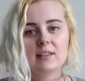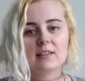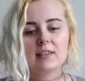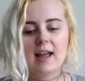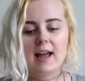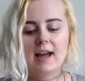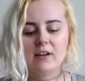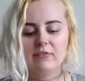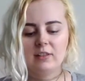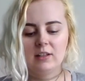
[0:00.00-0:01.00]
It's they
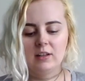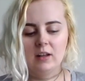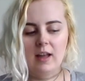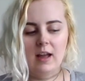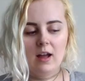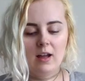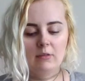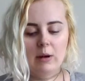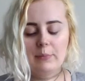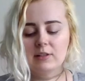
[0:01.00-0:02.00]
have a uh,
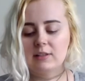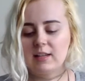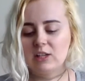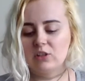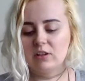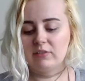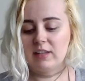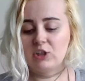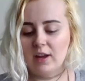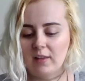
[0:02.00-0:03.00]
representation of
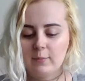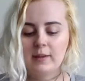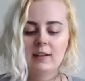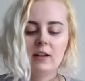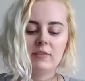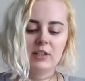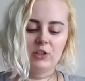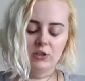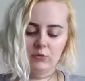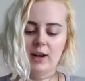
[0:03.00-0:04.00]
each element of
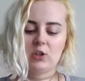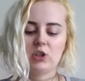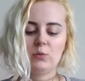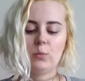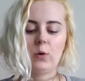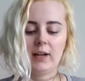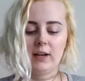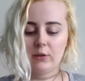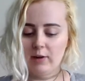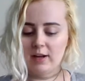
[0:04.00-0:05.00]
each direction
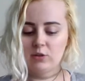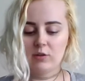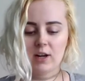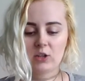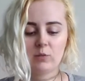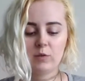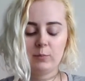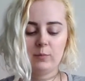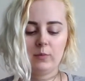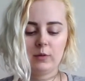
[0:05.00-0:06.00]
pointing in the right direction with
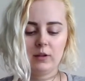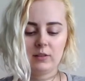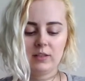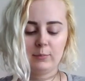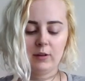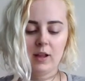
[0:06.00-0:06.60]
a symbol